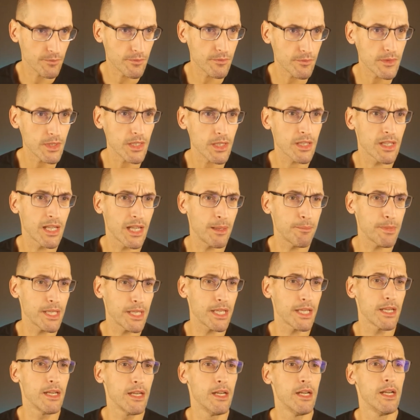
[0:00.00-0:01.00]
let
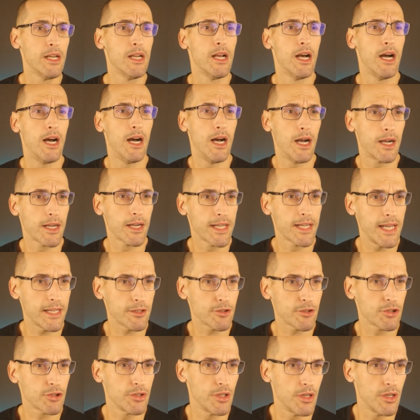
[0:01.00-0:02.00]
me
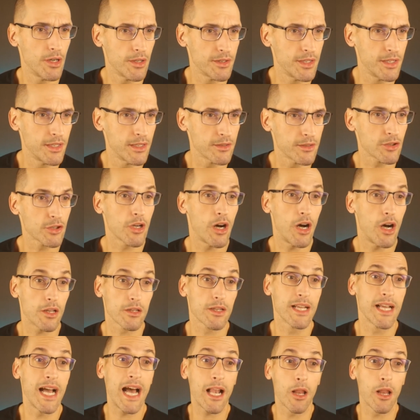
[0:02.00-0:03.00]
get you, the Scott
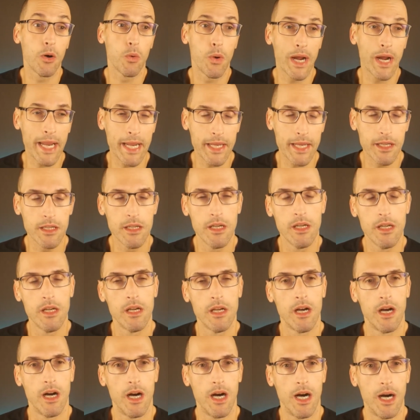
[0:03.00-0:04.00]
Galloway
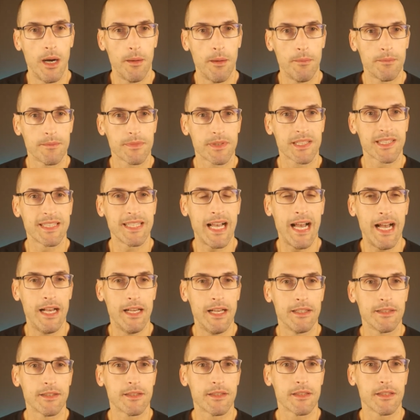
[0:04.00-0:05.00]

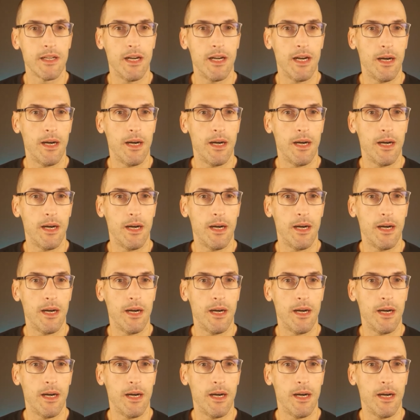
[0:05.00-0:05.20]
says,